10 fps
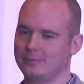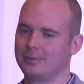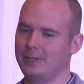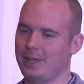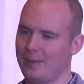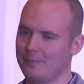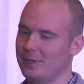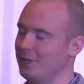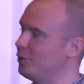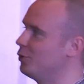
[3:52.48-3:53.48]
Yeah,
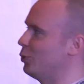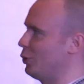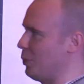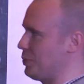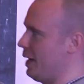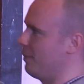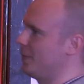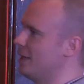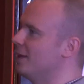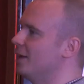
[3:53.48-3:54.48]
utopia.
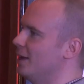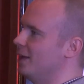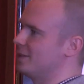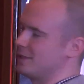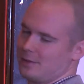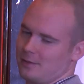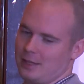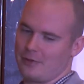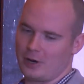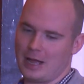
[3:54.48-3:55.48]
It's
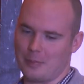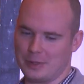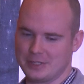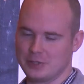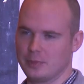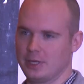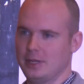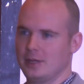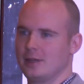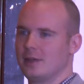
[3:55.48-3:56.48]
never happened to me
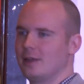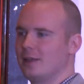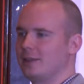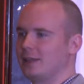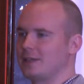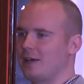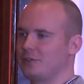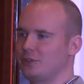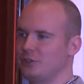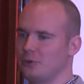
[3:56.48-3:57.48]
that
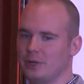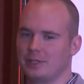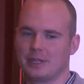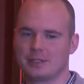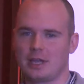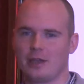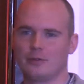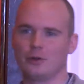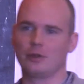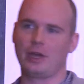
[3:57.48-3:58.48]
after the retest
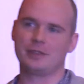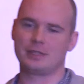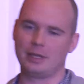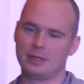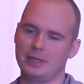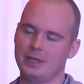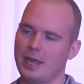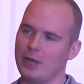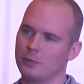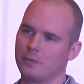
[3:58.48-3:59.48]
I said,
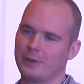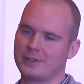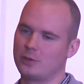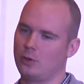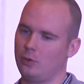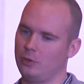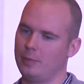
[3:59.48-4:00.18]
yeah, you fix all the